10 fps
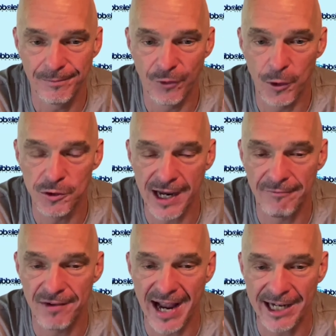Fruits
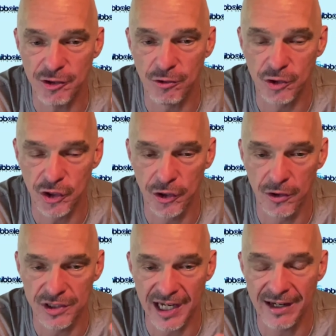have natural
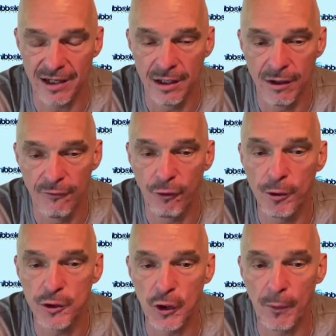sugars, and
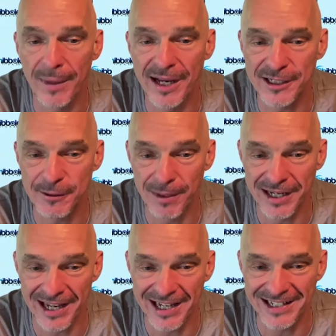fruits are meant to
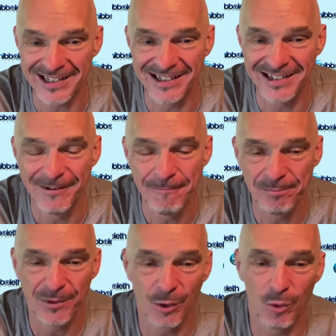be eaten
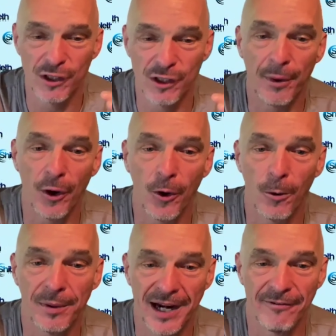with the
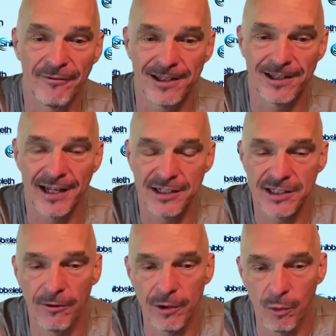pulp and everything
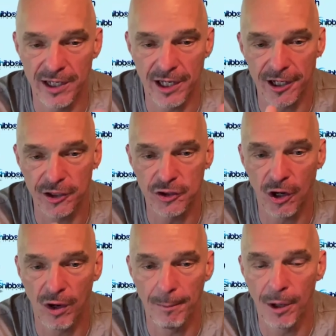so that we can
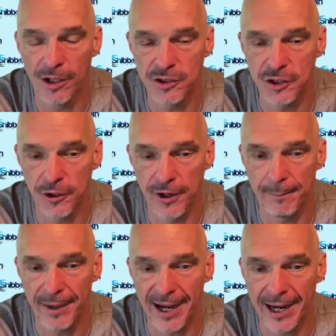control our blood sugar
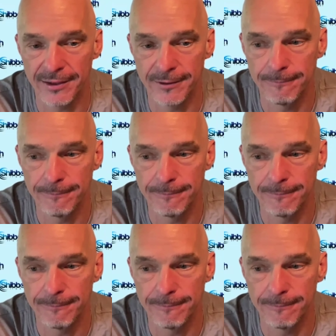impact.